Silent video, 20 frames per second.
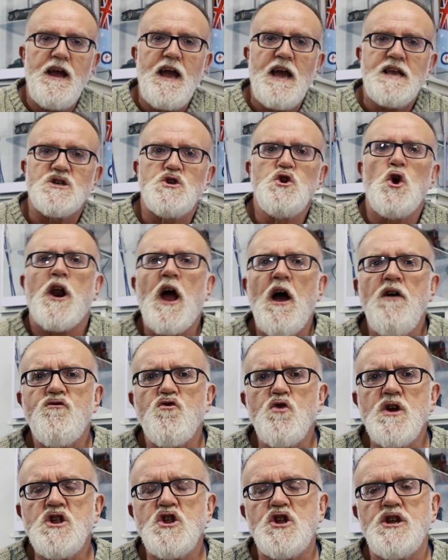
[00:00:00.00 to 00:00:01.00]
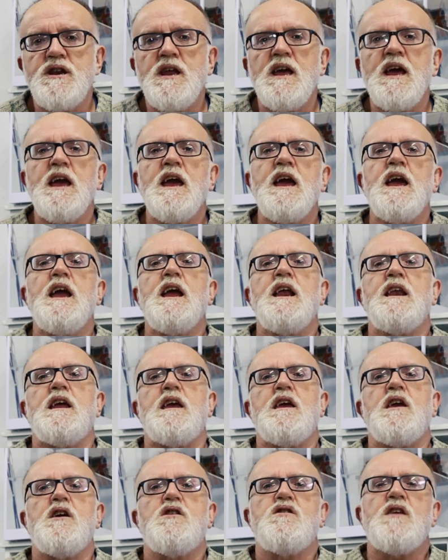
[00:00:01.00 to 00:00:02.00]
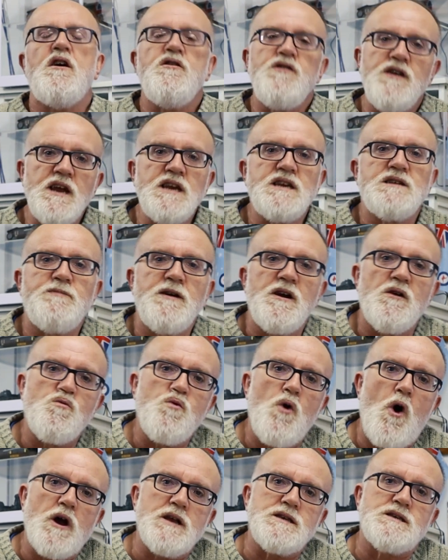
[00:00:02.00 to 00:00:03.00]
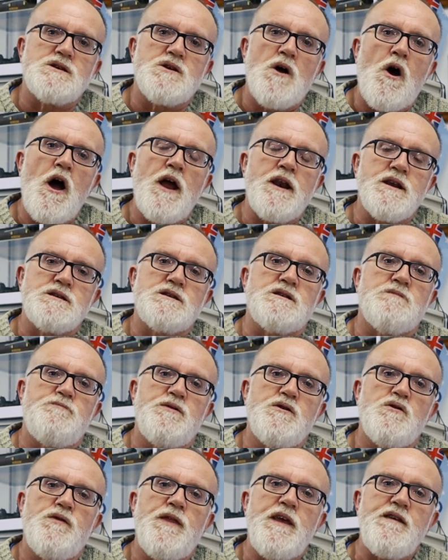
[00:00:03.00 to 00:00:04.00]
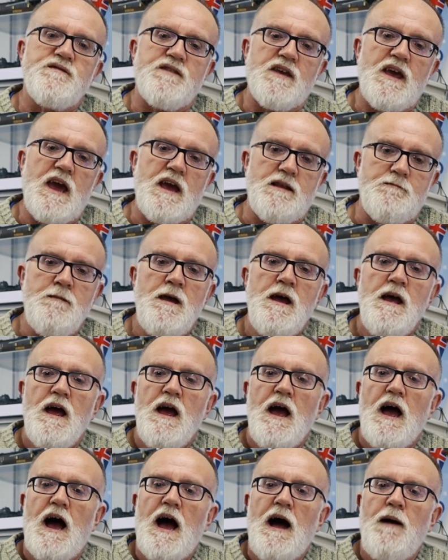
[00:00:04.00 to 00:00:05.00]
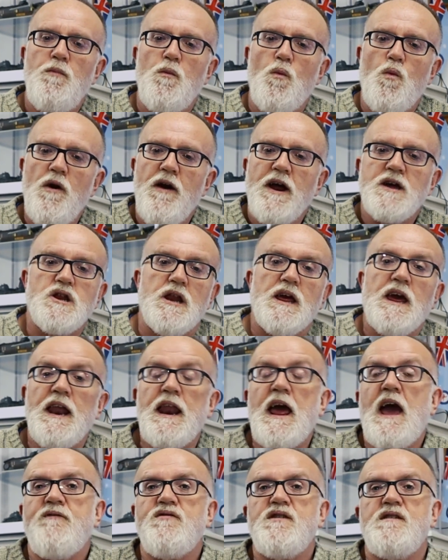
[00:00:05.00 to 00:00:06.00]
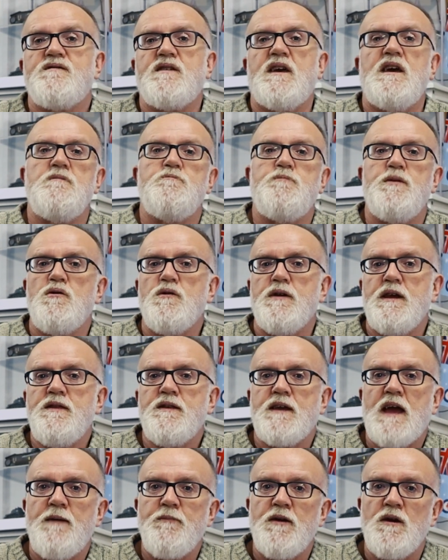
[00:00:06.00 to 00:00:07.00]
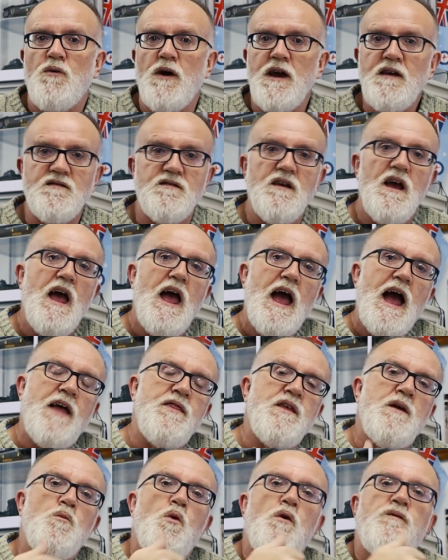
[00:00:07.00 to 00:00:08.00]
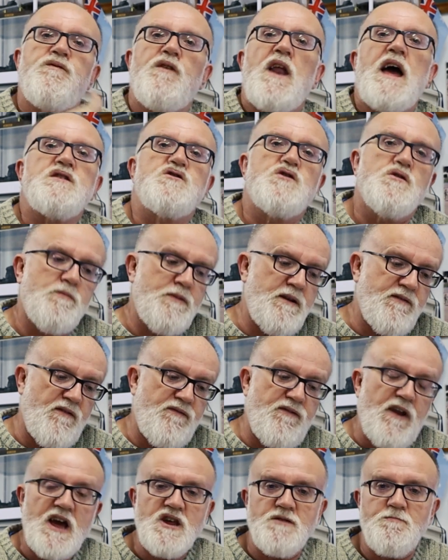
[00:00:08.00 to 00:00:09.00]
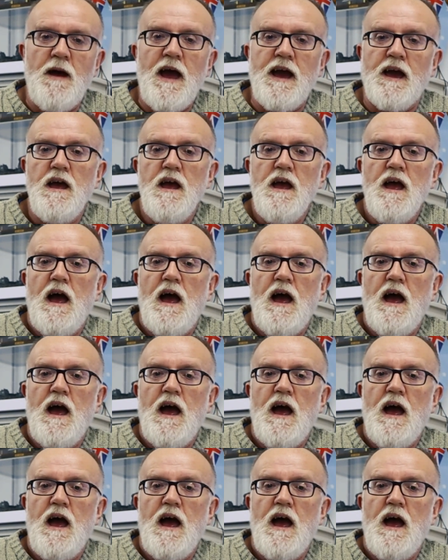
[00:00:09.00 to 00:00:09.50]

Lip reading: It's not over-engineered. You don't need to be a rocket scientist to build this kit. We're actually going to have this kit built in coming weeks, and then we'll do a bit of a flashback